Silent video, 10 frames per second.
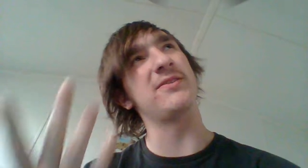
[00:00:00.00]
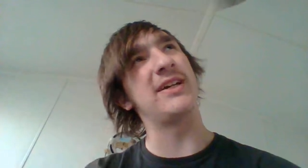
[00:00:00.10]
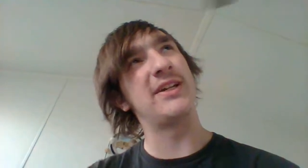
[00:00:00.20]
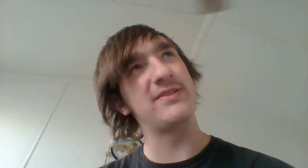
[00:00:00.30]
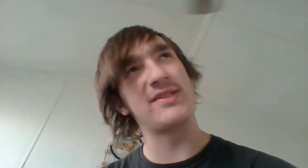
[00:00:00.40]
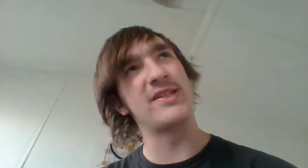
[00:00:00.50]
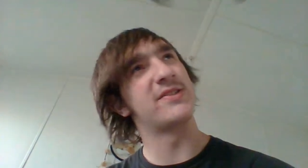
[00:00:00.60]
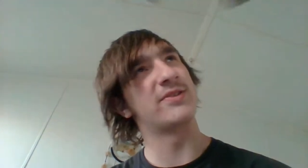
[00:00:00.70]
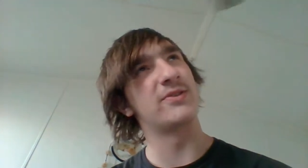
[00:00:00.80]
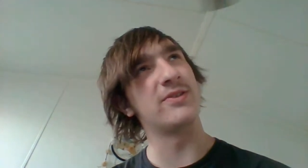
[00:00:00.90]
do I go to
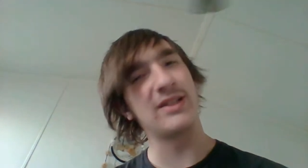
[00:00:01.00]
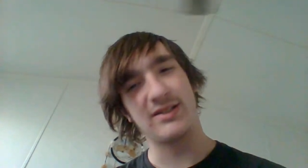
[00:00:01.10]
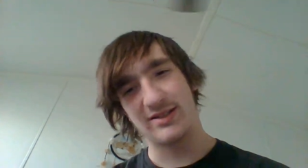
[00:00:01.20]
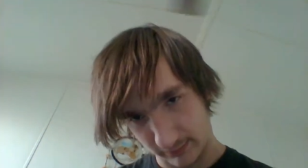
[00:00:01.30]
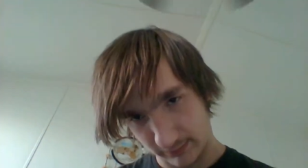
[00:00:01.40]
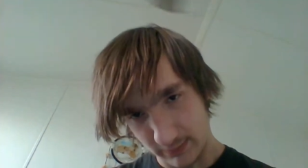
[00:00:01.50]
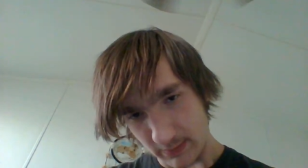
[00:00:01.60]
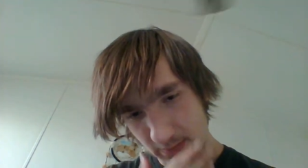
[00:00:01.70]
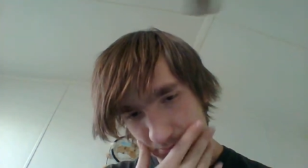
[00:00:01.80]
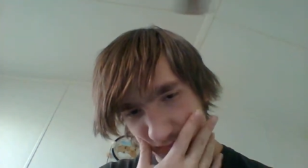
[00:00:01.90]
this school?
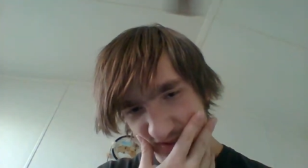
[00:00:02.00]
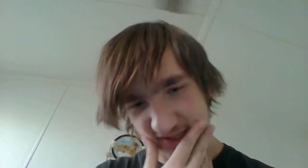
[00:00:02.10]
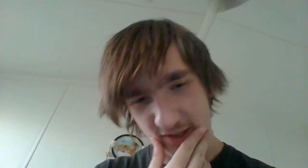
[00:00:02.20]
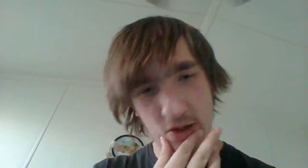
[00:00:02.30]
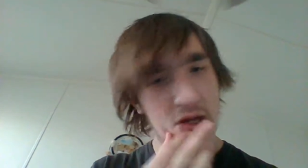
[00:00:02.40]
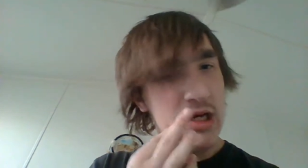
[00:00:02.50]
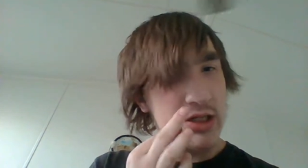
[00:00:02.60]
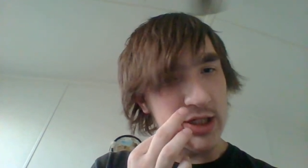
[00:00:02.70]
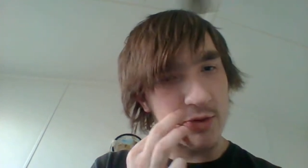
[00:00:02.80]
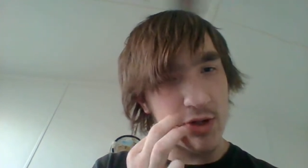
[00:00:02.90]
So,
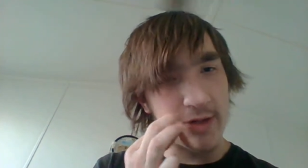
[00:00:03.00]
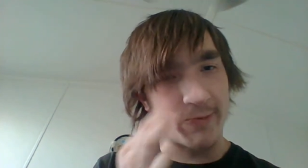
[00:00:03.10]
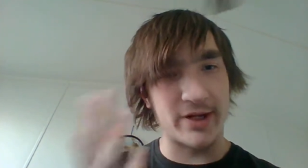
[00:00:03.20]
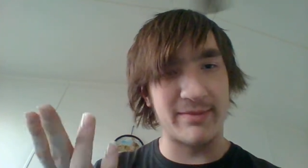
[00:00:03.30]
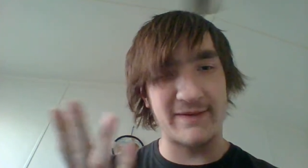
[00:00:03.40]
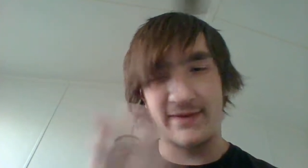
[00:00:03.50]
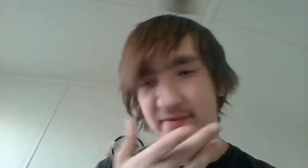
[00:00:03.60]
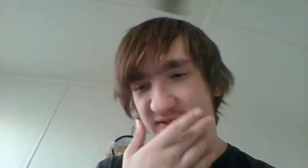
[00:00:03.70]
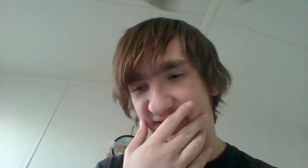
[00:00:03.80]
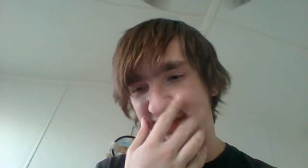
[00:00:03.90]
another one of my favorites.